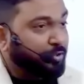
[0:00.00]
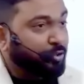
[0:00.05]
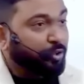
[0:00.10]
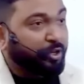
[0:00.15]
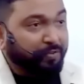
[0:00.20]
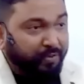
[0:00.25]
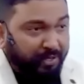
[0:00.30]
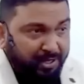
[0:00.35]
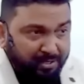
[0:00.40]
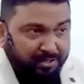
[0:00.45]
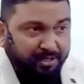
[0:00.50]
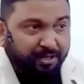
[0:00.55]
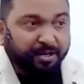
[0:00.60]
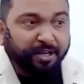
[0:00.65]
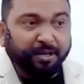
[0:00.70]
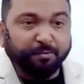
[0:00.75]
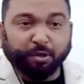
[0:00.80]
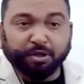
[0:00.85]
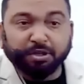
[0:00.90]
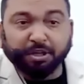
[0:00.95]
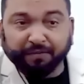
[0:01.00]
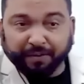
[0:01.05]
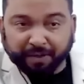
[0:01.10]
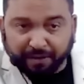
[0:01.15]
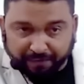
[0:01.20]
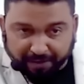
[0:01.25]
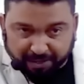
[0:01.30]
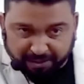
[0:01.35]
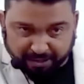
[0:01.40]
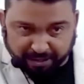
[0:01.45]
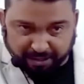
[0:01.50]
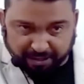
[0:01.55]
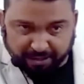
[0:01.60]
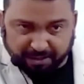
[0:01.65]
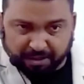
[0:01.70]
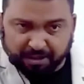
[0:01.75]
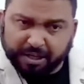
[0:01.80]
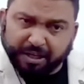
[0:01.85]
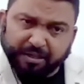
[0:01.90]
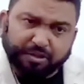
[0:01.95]
So even in certain books, even if it is
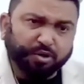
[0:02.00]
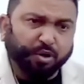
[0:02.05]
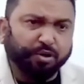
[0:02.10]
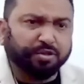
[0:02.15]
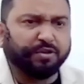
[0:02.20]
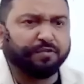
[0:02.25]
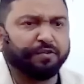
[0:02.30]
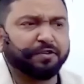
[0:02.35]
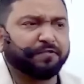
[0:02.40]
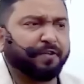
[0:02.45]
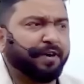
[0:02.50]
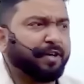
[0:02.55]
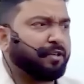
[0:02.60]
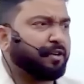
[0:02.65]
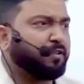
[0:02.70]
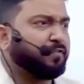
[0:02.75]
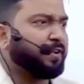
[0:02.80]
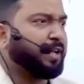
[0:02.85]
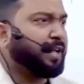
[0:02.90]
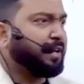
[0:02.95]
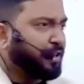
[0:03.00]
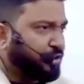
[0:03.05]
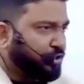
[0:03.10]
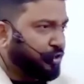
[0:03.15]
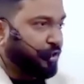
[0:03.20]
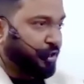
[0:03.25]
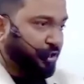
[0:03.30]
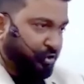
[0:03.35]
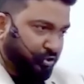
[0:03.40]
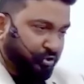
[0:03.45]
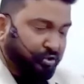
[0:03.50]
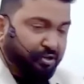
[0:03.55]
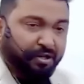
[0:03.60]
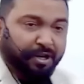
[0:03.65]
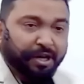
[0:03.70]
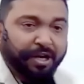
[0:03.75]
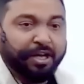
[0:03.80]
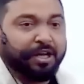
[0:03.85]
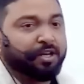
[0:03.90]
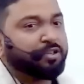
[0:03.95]
written that Chaucer was father of English literature,
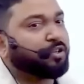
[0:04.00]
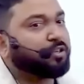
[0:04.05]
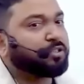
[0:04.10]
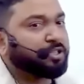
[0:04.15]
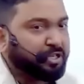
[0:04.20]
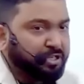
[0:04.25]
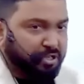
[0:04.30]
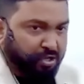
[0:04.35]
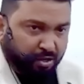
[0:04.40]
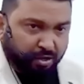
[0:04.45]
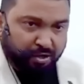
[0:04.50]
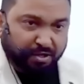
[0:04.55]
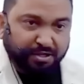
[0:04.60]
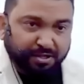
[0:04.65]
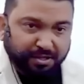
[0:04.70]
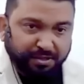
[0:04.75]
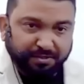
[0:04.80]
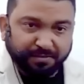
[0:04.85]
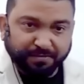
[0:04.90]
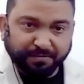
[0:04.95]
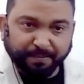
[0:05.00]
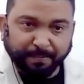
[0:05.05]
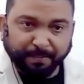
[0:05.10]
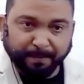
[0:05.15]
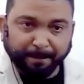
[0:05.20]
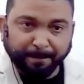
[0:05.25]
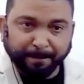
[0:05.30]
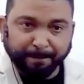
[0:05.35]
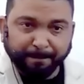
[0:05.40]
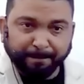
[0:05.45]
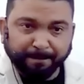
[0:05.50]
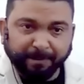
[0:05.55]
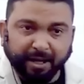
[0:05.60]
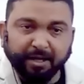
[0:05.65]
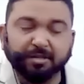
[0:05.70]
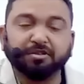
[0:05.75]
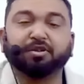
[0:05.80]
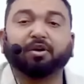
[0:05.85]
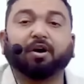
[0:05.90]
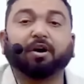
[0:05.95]
Chaucer is not.
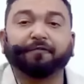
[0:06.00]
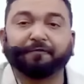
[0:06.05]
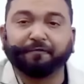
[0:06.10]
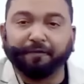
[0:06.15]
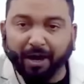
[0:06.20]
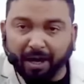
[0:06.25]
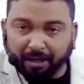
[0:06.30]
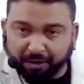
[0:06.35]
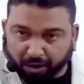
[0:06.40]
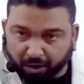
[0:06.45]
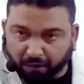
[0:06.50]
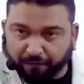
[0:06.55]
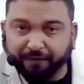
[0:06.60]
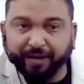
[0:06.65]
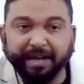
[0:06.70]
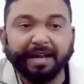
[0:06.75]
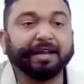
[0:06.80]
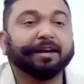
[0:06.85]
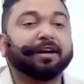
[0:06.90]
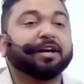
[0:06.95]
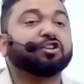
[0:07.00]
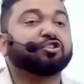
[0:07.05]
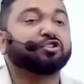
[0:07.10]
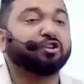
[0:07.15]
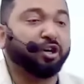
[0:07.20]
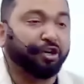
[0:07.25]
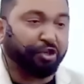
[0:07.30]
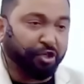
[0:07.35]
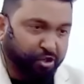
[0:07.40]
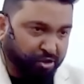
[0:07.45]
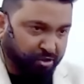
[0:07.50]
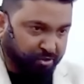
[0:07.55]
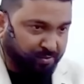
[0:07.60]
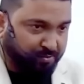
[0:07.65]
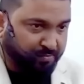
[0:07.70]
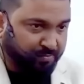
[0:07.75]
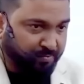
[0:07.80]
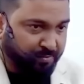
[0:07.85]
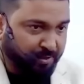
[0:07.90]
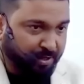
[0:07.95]
He's not father of English literature.
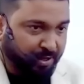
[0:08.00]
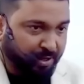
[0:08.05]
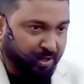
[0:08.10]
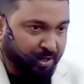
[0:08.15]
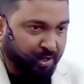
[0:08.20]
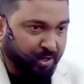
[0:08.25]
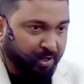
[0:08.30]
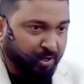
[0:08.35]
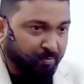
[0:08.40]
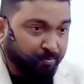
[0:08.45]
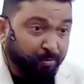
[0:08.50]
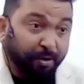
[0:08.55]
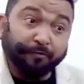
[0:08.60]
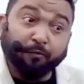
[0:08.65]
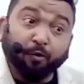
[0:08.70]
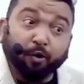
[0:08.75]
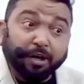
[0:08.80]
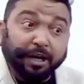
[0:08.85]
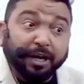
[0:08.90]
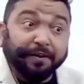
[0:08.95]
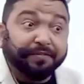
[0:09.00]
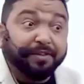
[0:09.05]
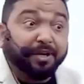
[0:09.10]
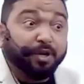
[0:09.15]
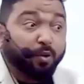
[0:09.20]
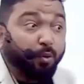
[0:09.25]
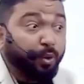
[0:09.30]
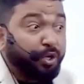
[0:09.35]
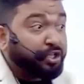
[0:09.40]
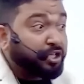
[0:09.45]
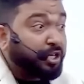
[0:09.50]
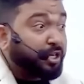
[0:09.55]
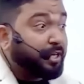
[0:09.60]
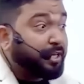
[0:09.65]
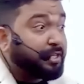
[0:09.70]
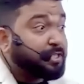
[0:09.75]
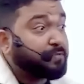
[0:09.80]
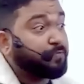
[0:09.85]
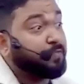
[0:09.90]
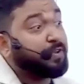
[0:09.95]
But what if the question
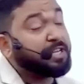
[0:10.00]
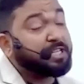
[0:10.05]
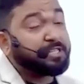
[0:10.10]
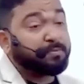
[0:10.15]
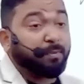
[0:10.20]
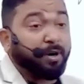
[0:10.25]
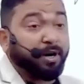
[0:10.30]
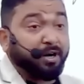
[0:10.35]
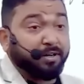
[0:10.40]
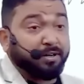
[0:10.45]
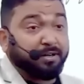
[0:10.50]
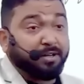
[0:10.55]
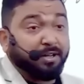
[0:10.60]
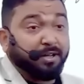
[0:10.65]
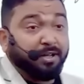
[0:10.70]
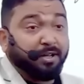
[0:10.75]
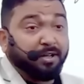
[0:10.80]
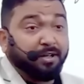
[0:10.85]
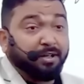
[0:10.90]
is very smart?